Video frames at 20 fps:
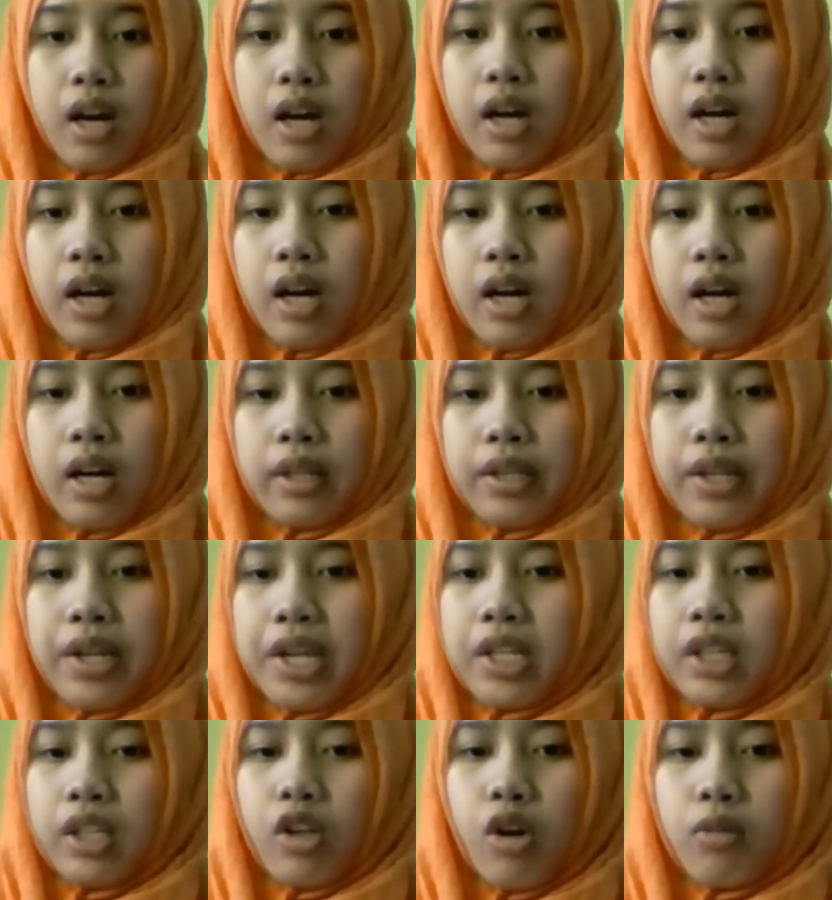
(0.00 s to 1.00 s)
The
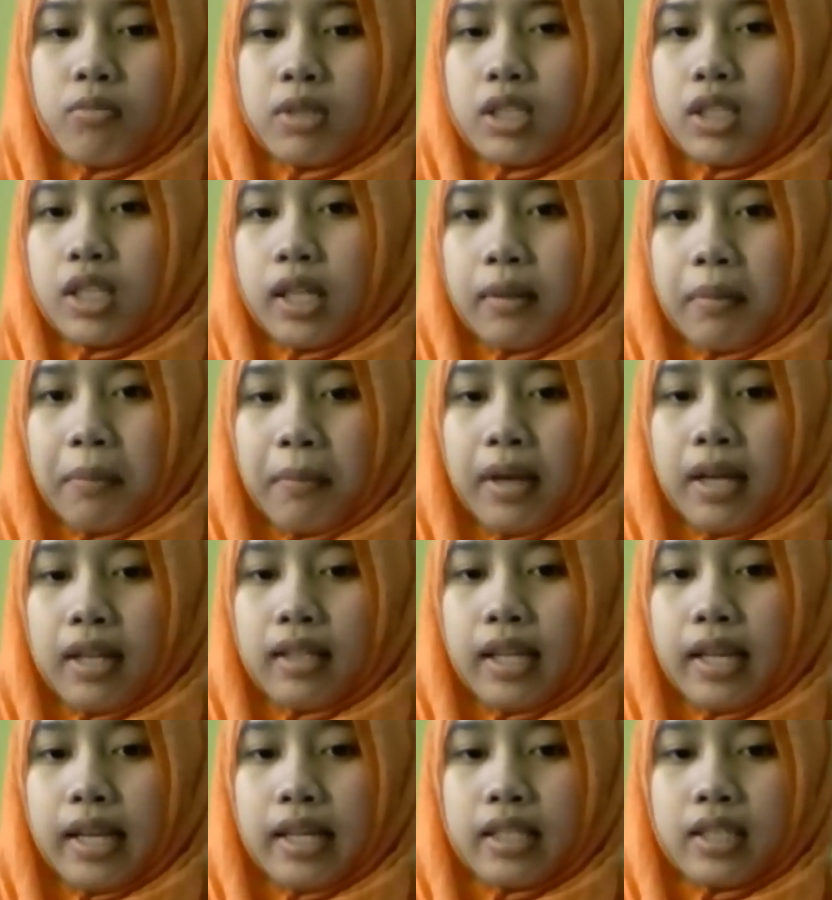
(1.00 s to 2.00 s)
income
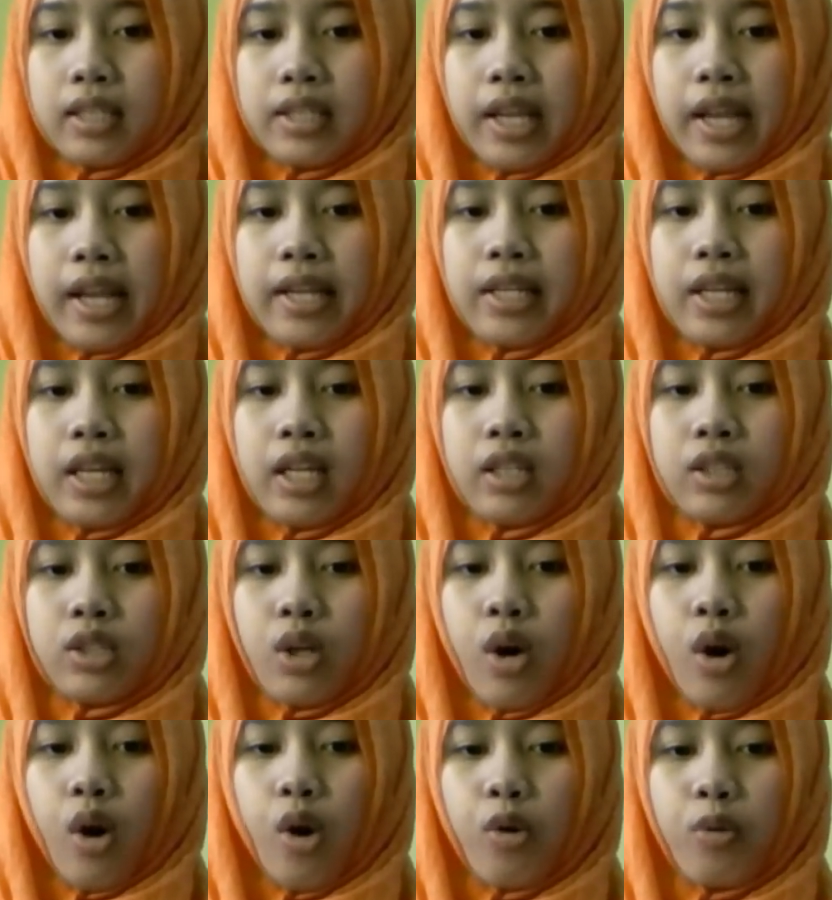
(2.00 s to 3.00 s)
statement is saying
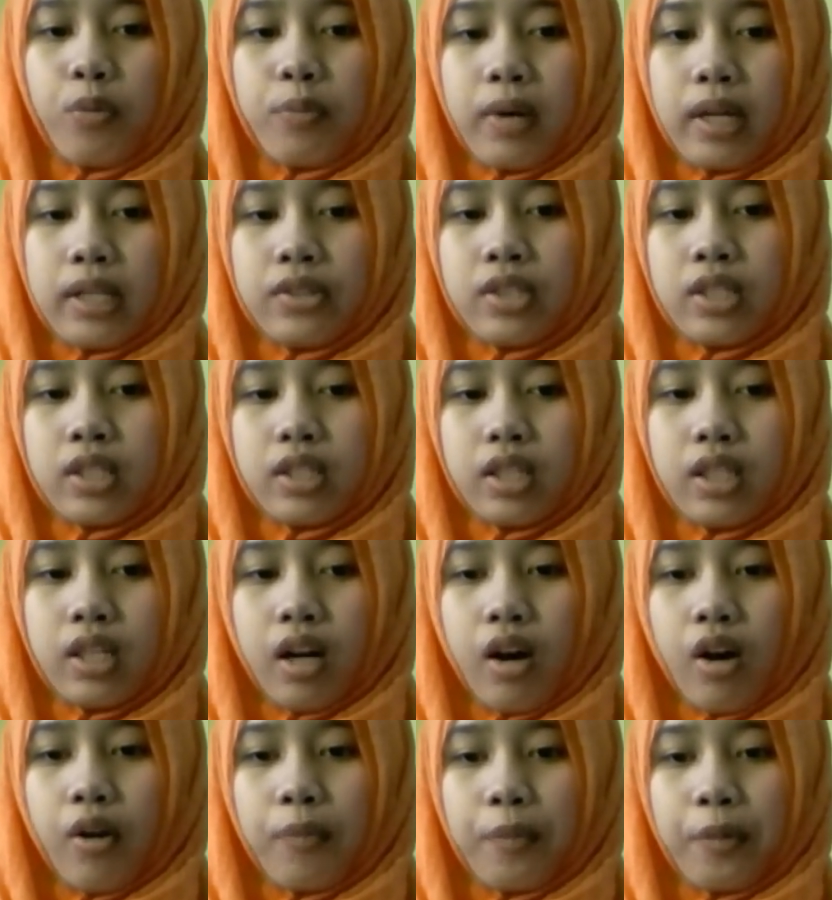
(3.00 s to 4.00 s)
how much the
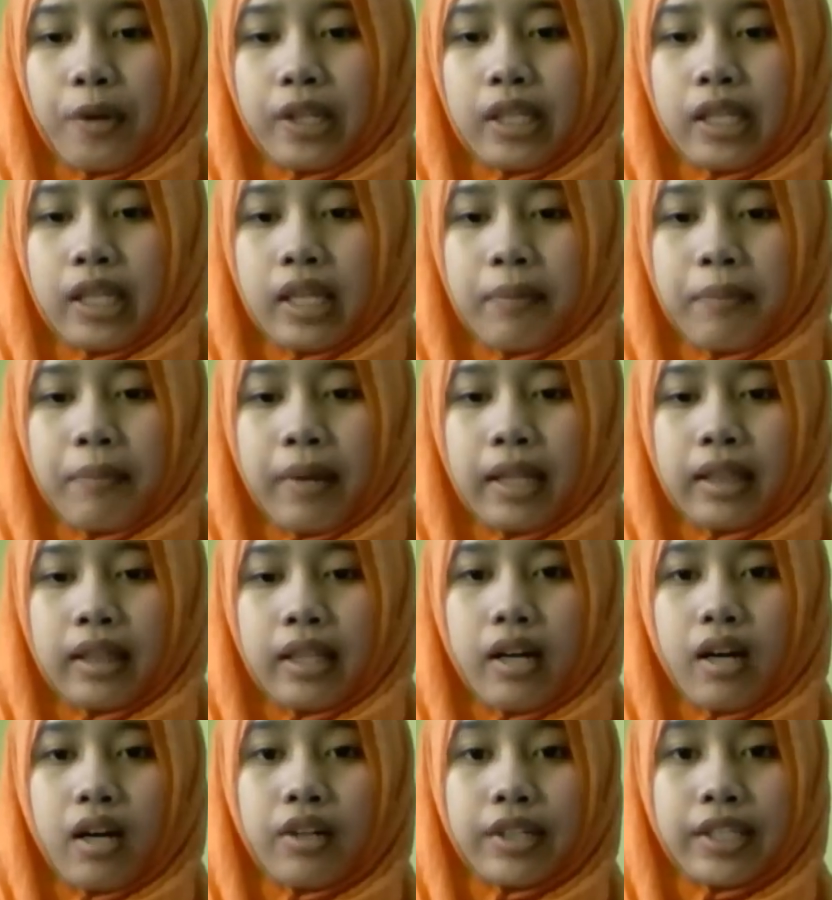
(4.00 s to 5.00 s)
company made
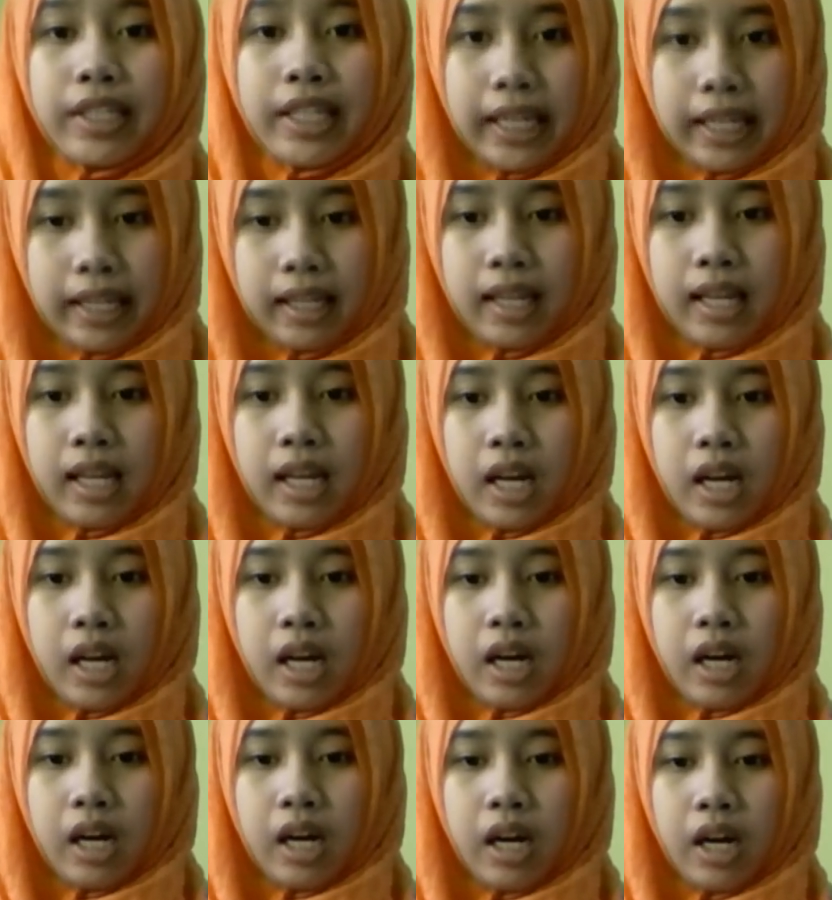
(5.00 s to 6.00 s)
earning.
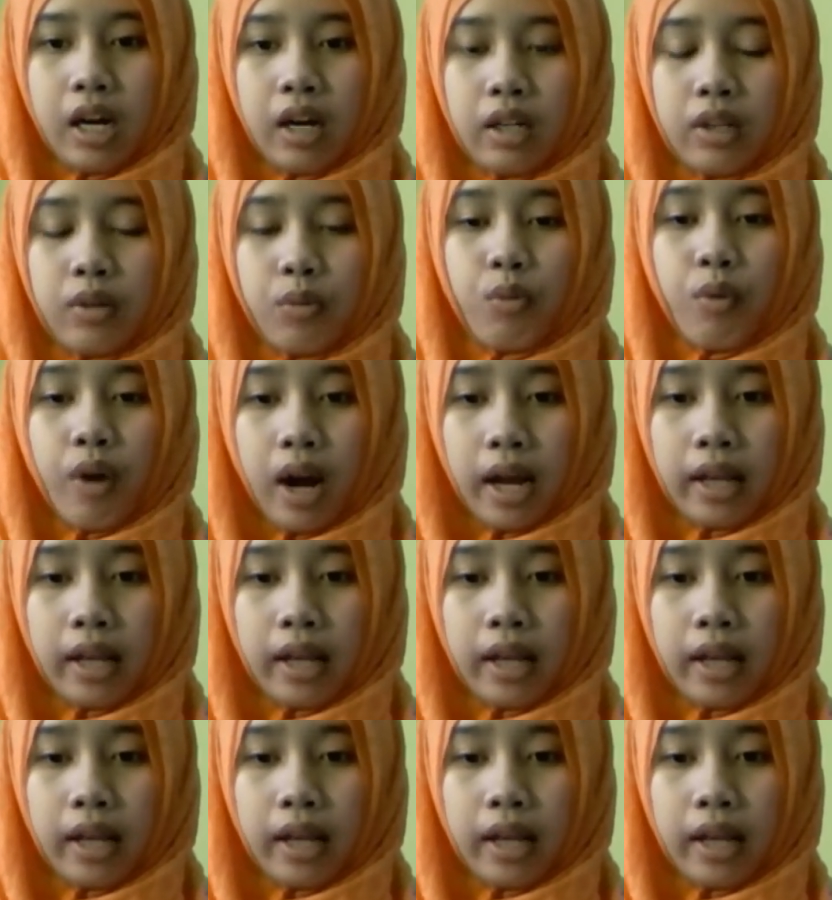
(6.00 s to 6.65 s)
1,